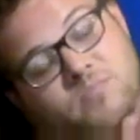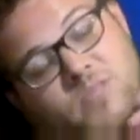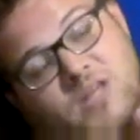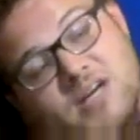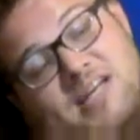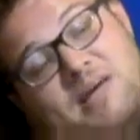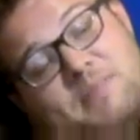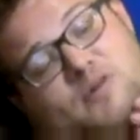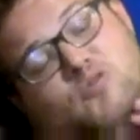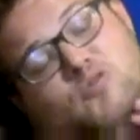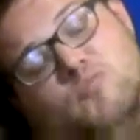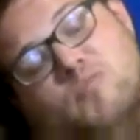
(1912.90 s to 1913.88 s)
But that'd been a
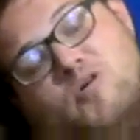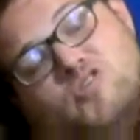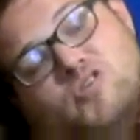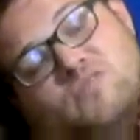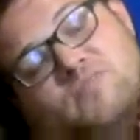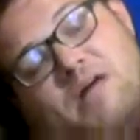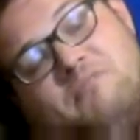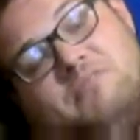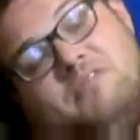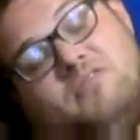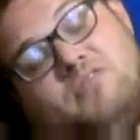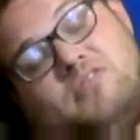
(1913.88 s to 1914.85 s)
cool merger. I would
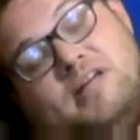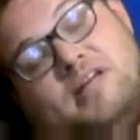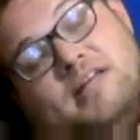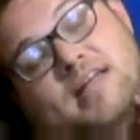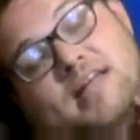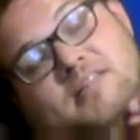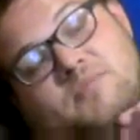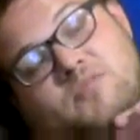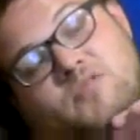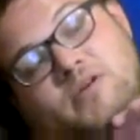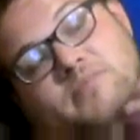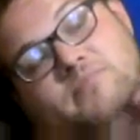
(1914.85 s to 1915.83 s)
love to have seen that at some
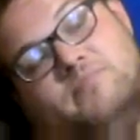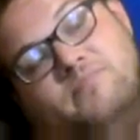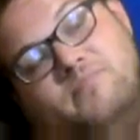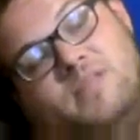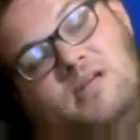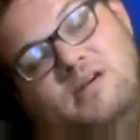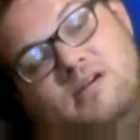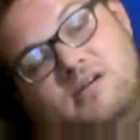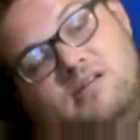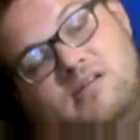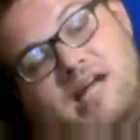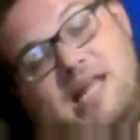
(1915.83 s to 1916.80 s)
point.
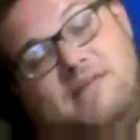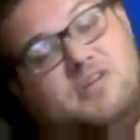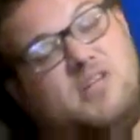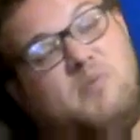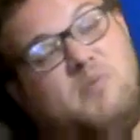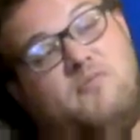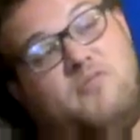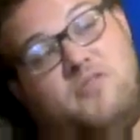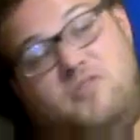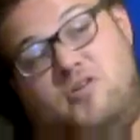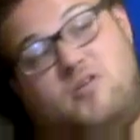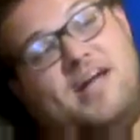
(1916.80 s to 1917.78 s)
They can even just go for
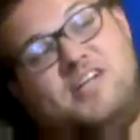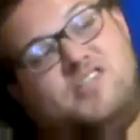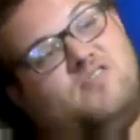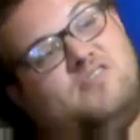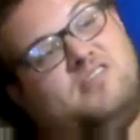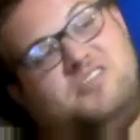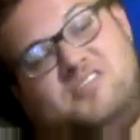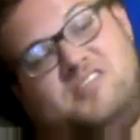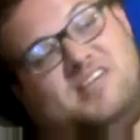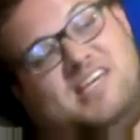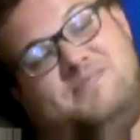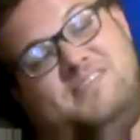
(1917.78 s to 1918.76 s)
their gray jerseys just
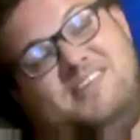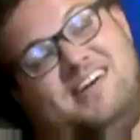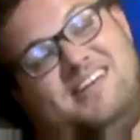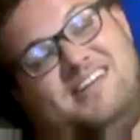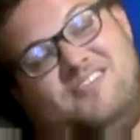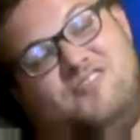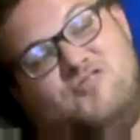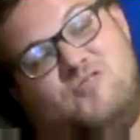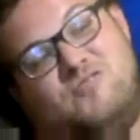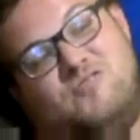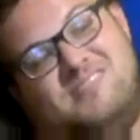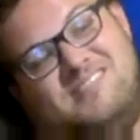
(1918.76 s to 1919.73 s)
to keep it like neutral.